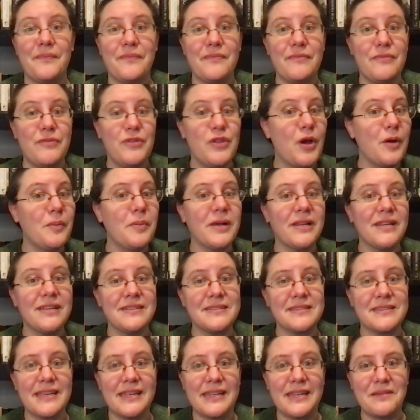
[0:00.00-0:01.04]
Nobody
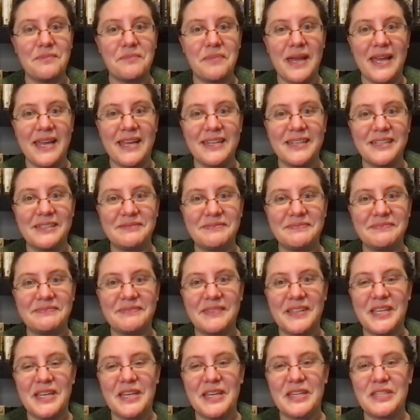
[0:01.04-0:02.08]
is getting paid,
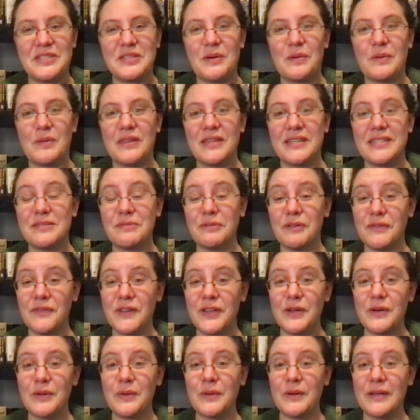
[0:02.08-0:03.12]
so this
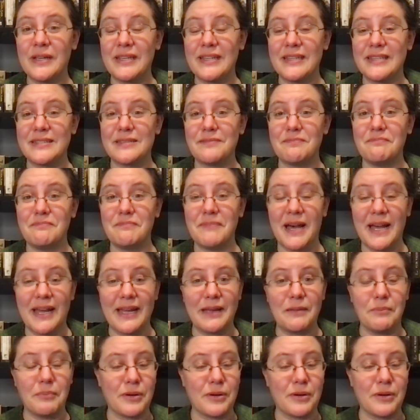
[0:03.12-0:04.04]
review is my